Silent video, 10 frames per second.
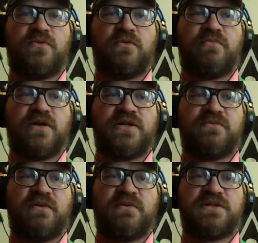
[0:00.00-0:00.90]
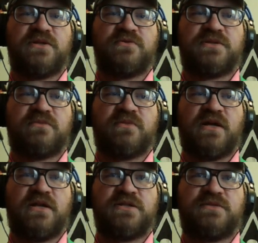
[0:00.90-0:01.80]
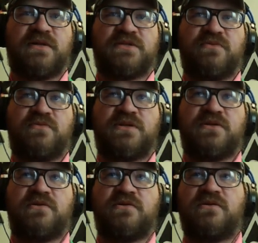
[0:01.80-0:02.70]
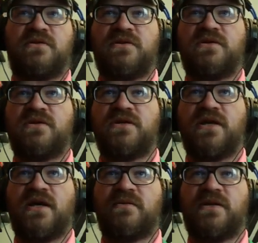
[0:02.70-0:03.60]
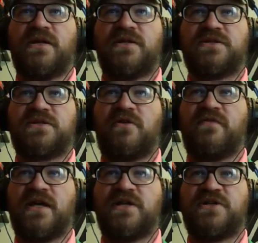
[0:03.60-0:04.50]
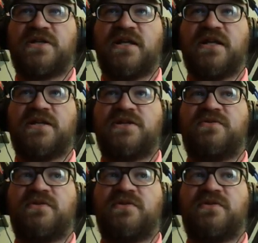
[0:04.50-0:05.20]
won't budge. Maybe it's sealed with some kind of specimen material. Yeah, I'm going to need a solving agent to get into